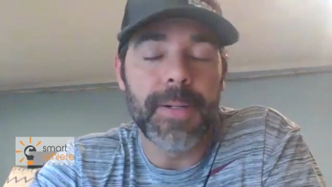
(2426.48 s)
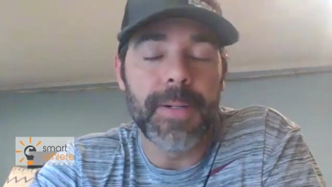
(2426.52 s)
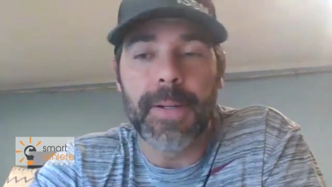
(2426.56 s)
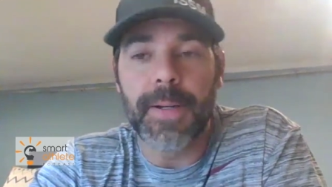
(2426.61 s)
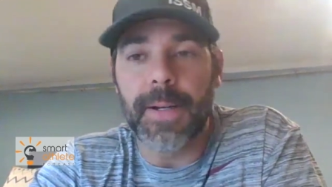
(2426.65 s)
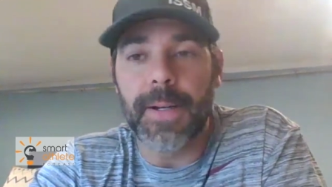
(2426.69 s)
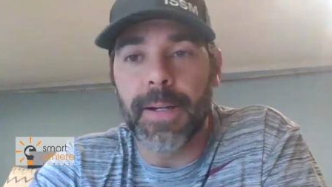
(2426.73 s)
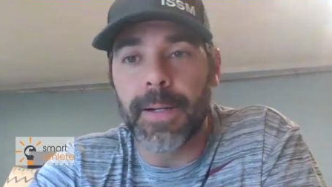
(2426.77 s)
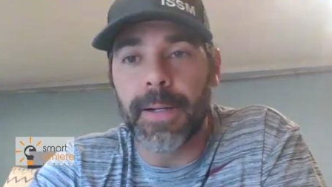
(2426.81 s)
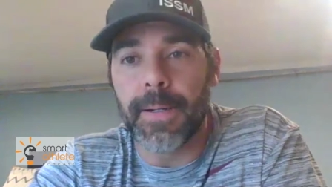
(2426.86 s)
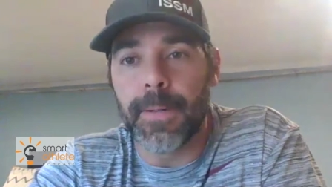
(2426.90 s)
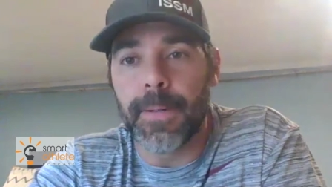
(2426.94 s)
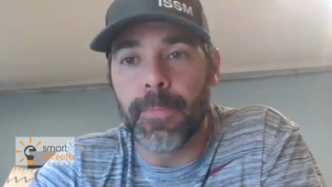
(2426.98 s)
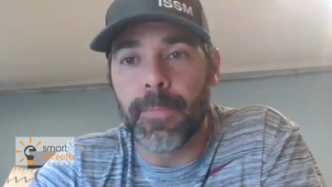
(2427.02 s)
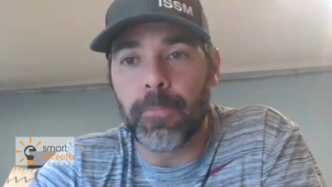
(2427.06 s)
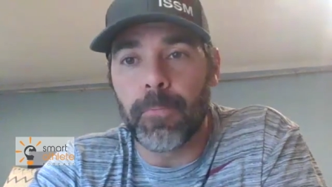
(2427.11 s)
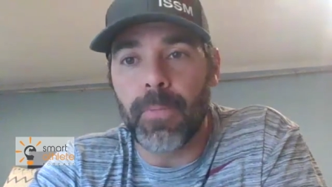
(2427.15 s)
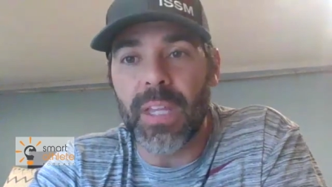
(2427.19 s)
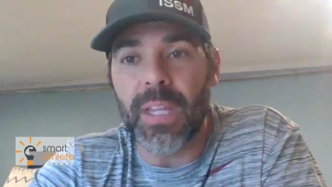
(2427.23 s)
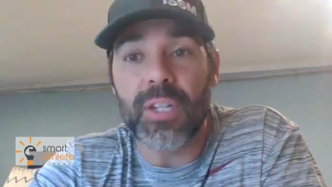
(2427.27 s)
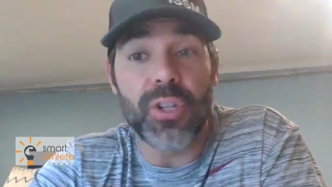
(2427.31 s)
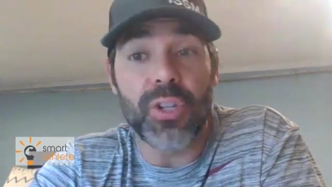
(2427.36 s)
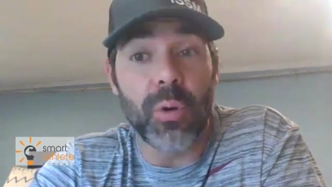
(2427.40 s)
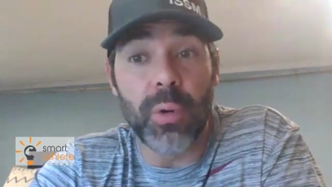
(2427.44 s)
Um,
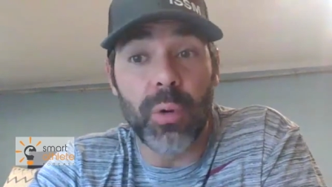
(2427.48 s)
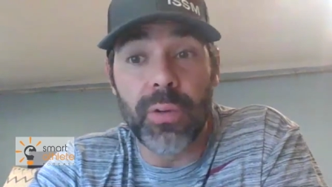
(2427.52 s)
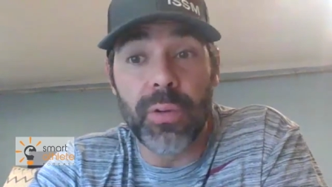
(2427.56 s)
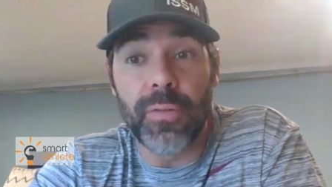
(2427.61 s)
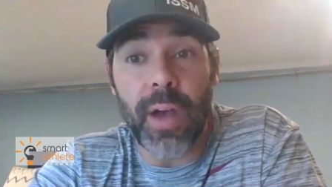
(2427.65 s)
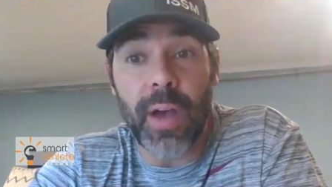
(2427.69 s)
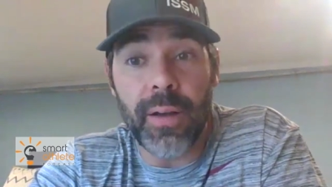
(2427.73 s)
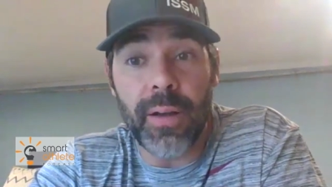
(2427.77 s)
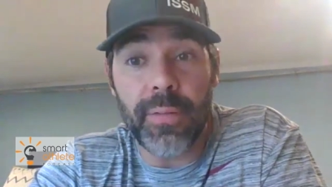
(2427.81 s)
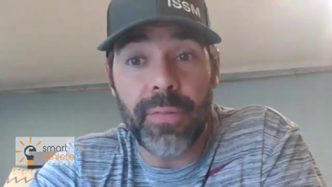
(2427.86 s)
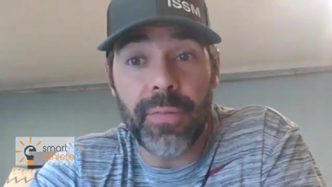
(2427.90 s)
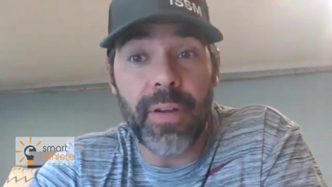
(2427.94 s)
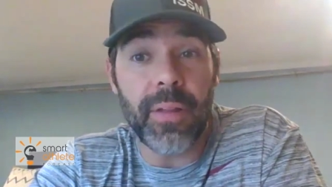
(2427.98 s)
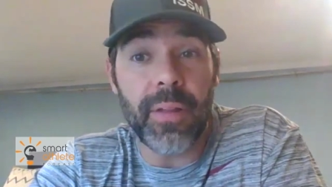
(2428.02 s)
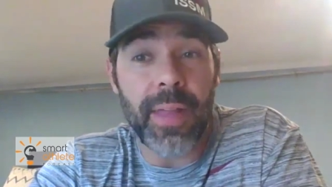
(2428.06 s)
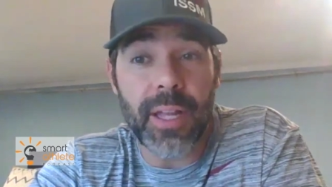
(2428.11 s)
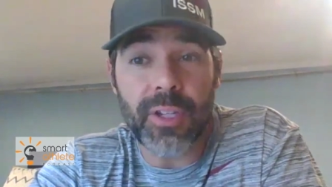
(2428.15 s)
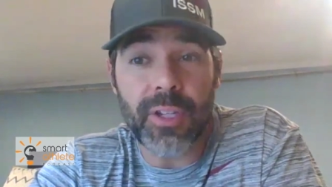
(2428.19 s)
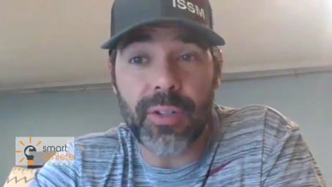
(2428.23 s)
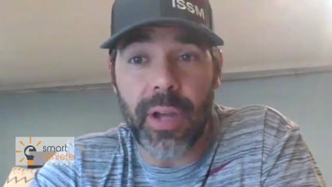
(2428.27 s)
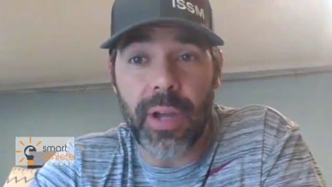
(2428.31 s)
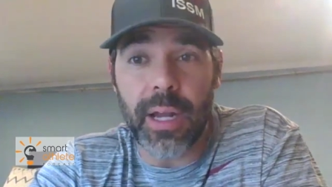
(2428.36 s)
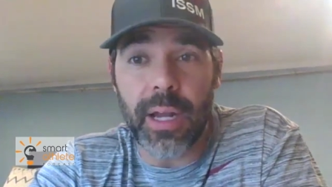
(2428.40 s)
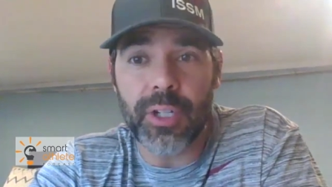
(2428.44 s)
so we have found that
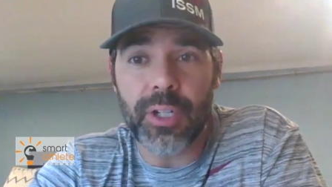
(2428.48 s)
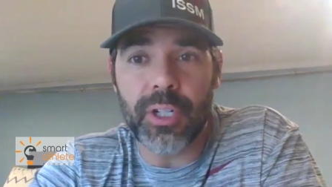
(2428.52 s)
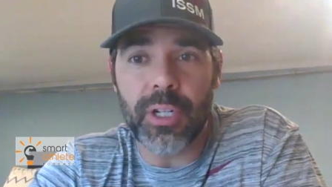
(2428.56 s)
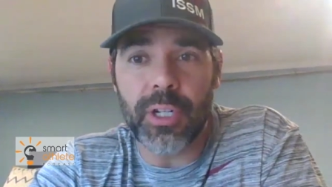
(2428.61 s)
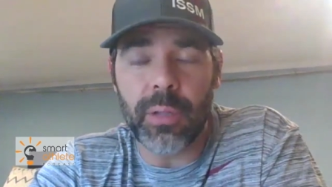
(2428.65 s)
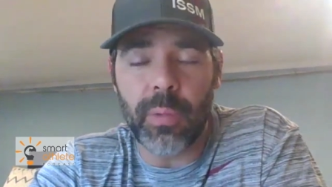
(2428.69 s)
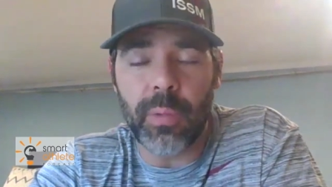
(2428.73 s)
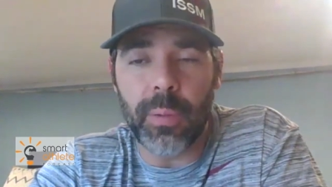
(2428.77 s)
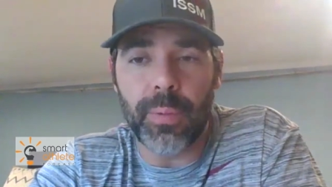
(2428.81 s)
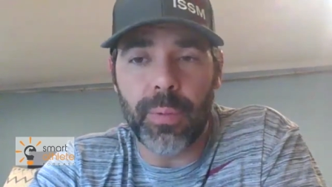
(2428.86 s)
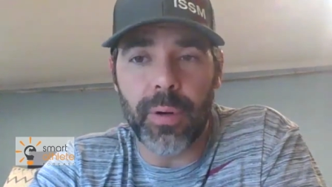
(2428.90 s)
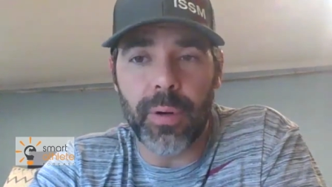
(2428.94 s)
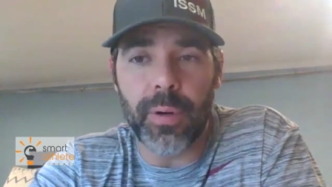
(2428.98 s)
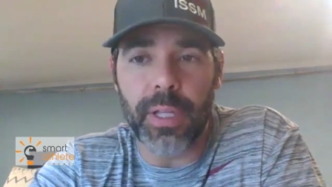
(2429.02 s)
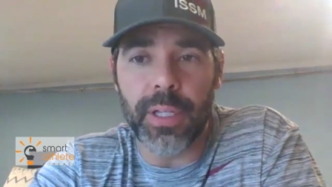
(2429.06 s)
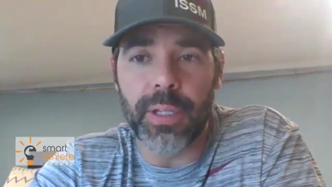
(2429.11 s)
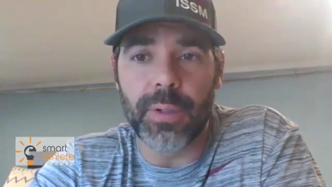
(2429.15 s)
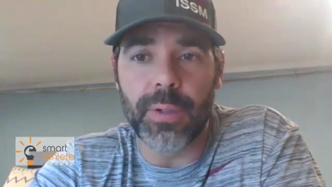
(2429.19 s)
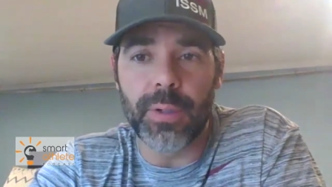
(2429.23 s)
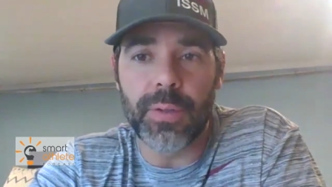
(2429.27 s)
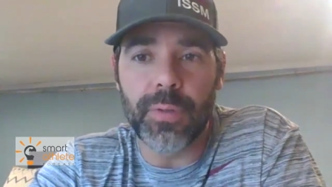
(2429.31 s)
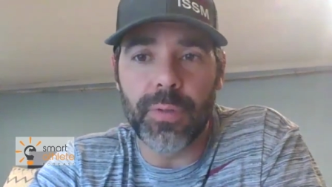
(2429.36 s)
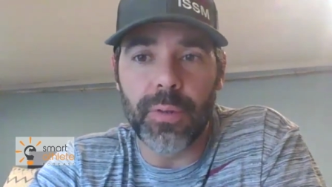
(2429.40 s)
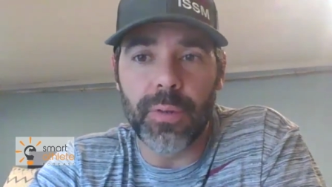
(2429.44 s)
strategy to be pretty
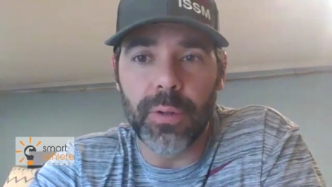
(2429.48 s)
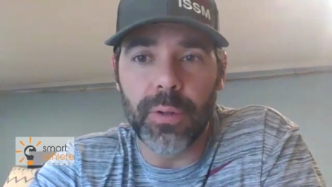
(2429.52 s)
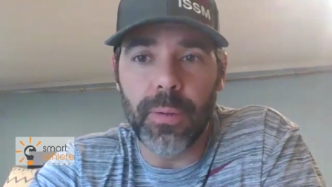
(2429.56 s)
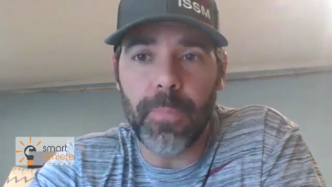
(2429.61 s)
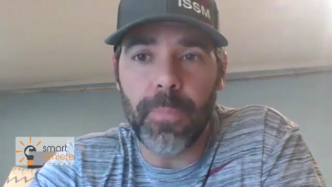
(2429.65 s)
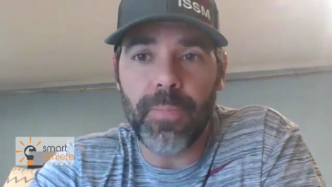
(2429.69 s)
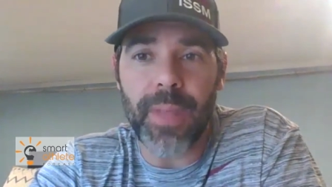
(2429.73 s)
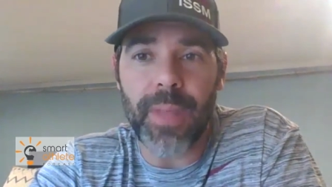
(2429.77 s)
useful,